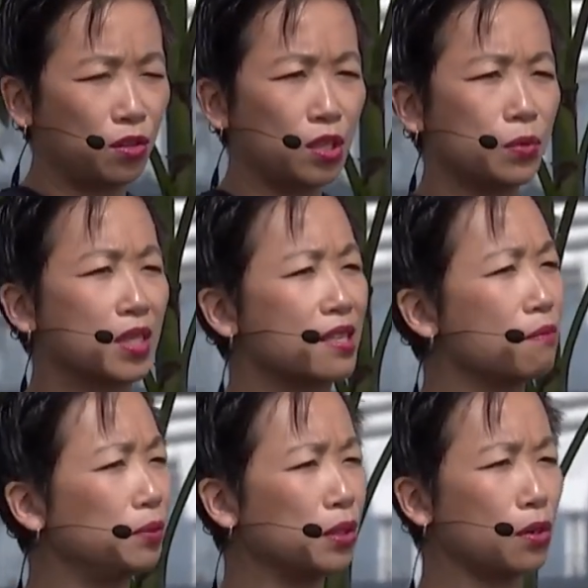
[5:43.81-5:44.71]
you would
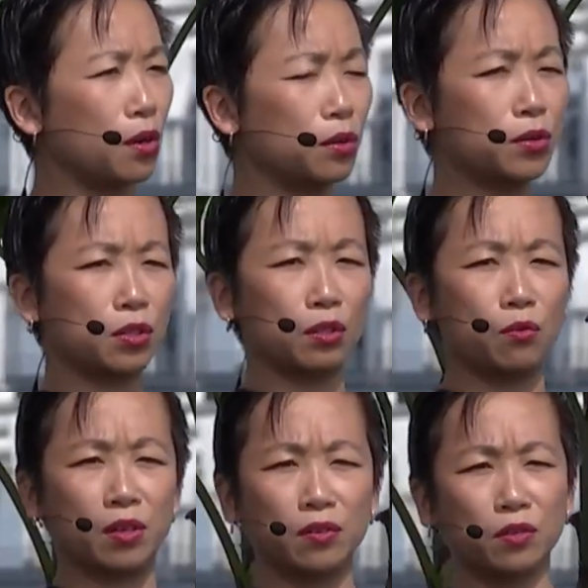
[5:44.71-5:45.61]
simply go to
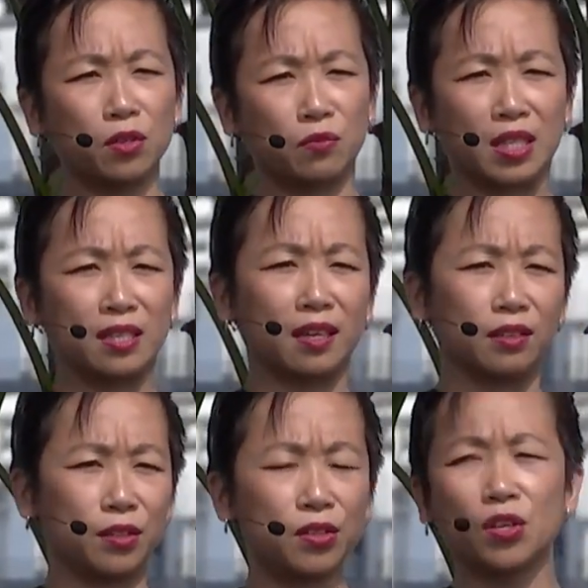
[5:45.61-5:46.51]
one of those
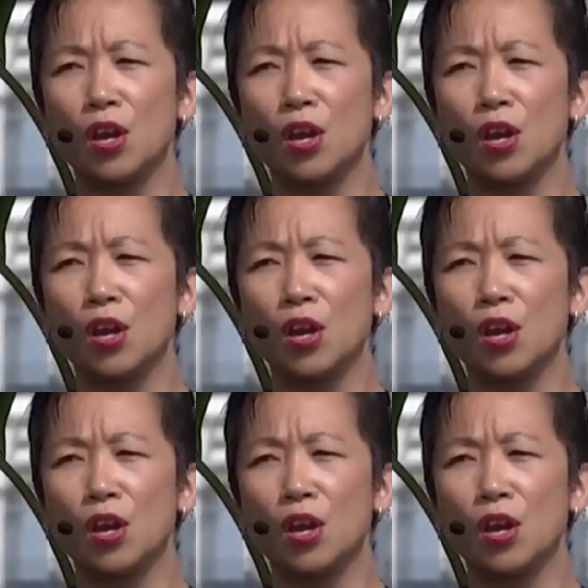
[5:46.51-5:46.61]
retailers,